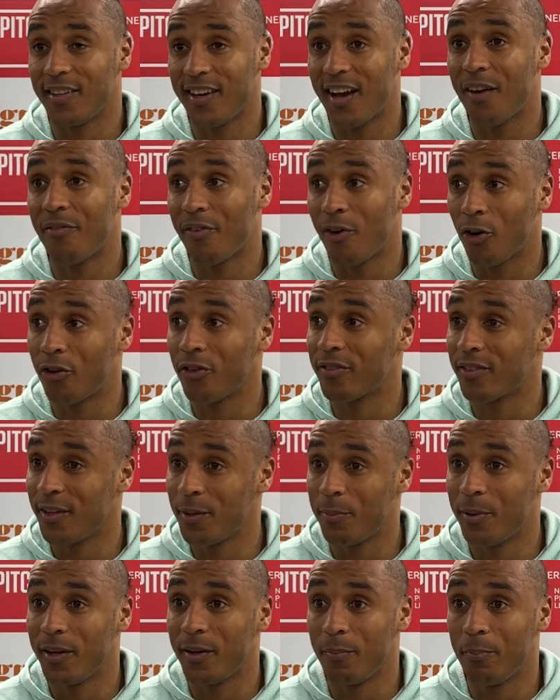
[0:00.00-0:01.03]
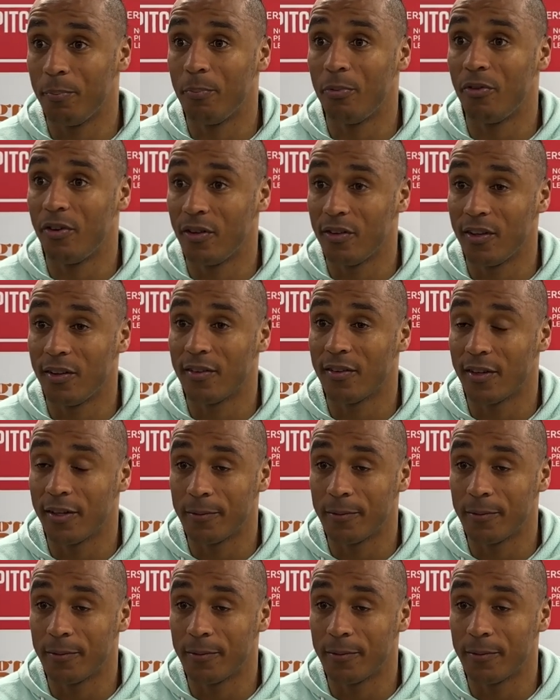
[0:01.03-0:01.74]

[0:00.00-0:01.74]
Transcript: they have honestly been brilliant.